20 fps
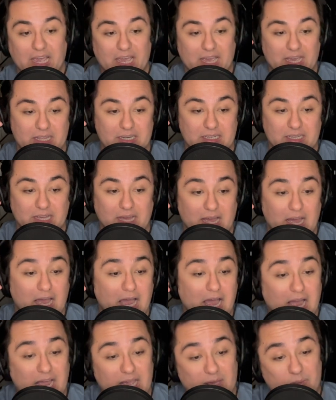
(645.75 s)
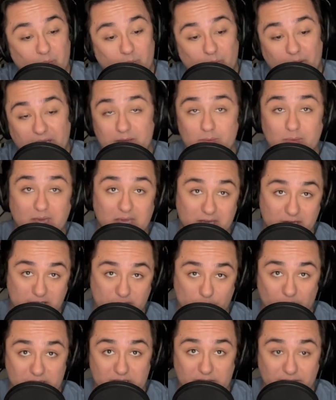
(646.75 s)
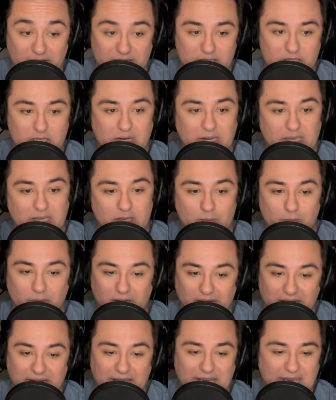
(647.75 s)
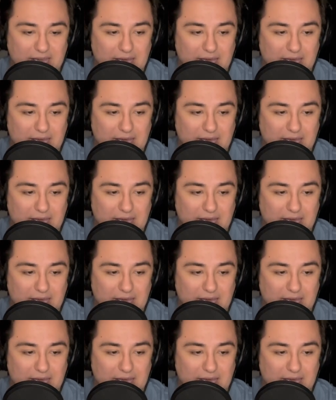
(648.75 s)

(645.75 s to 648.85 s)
and I may make a switch eventually, but